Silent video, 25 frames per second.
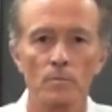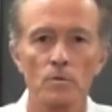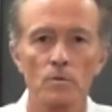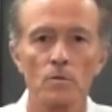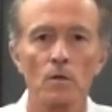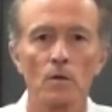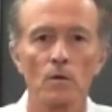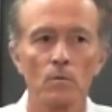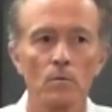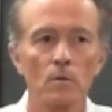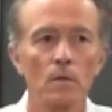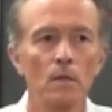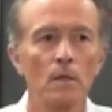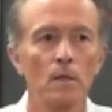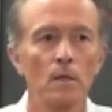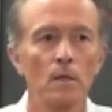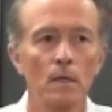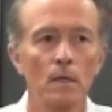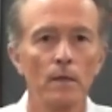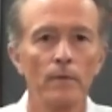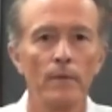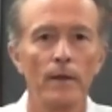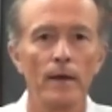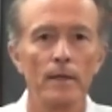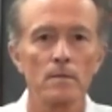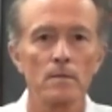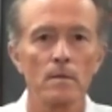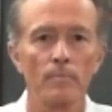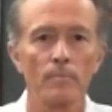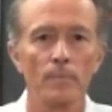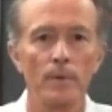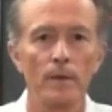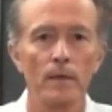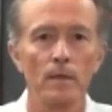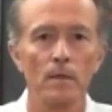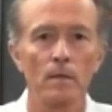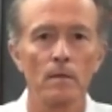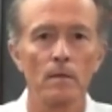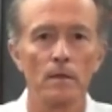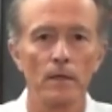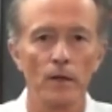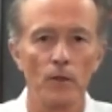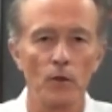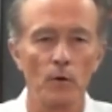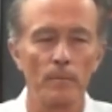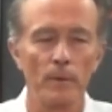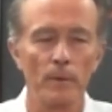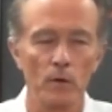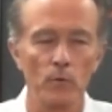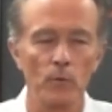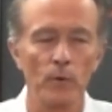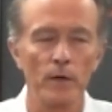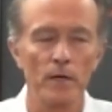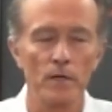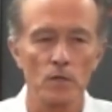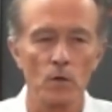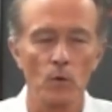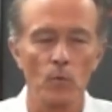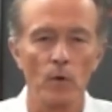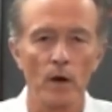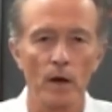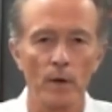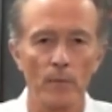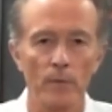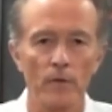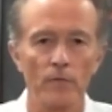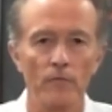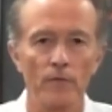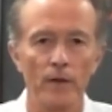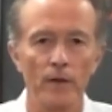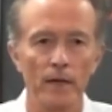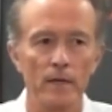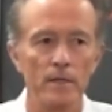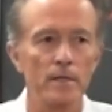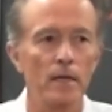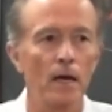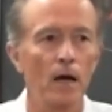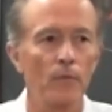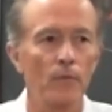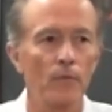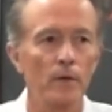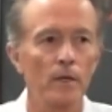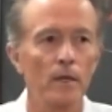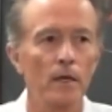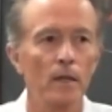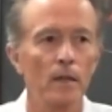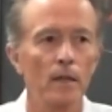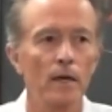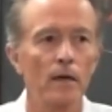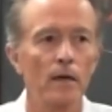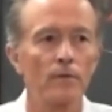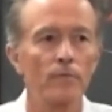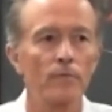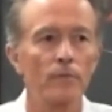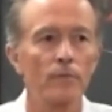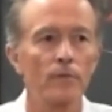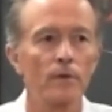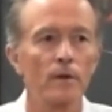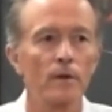So that's another big reason why we phased out the LF.